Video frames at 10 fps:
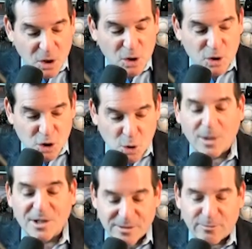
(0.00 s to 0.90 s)

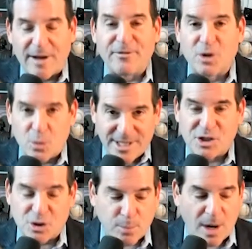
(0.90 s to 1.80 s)
source of revenue is
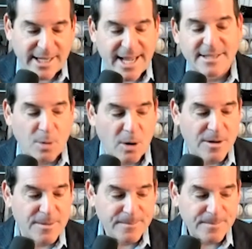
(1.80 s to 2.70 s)
your broadcast
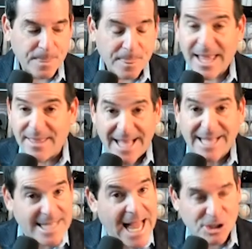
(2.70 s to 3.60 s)
partner. And
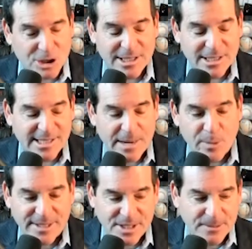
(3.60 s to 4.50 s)
that's nationally the same way
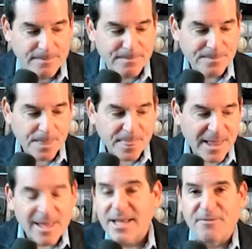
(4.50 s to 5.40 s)
too.
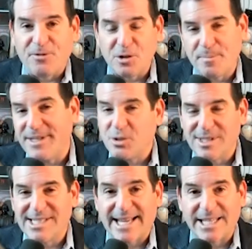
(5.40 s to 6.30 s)
If you speak to
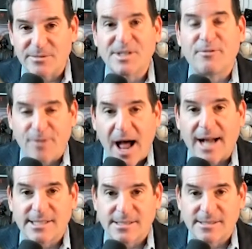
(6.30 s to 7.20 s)
executives at
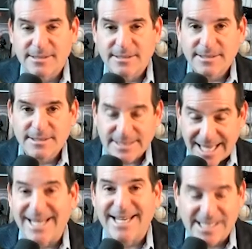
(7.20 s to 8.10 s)
Fox
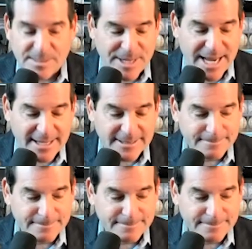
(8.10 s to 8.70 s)
and ESPN